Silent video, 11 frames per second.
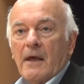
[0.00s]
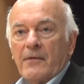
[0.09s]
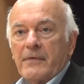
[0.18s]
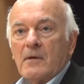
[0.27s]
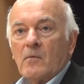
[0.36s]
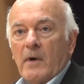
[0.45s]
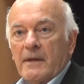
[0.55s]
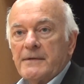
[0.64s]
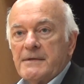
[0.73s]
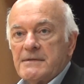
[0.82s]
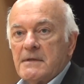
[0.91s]
health and
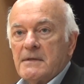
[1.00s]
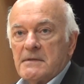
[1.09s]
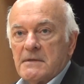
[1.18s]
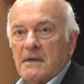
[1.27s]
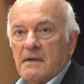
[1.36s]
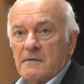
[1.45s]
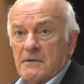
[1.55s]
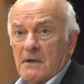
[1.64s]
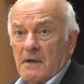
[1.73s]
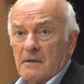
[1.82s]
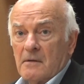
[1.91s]
wellness in the city of
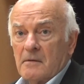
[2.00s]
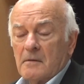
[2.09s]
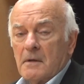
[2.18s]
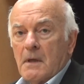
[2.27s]
Chicago.